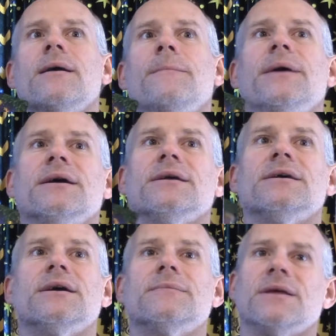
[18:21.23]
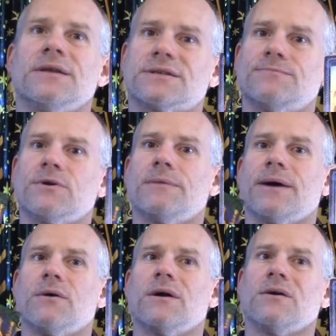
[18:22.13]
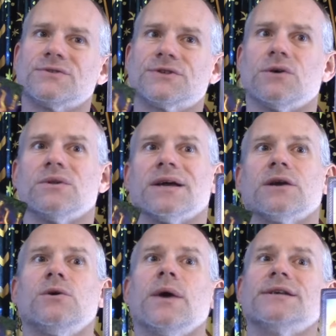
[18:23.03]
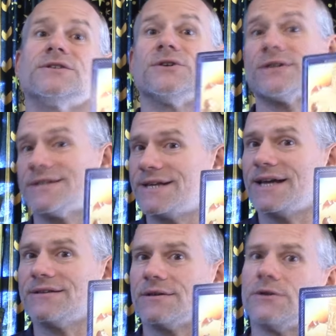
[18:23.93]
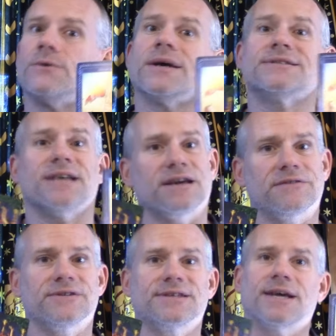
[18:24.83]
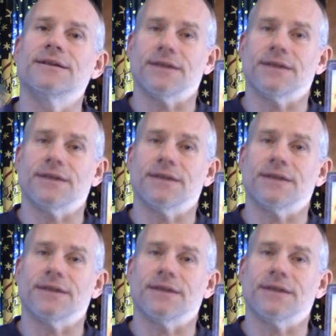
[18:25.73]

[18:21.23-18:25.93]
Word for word: But it's more about also, like, who has good intent and who has negative intent.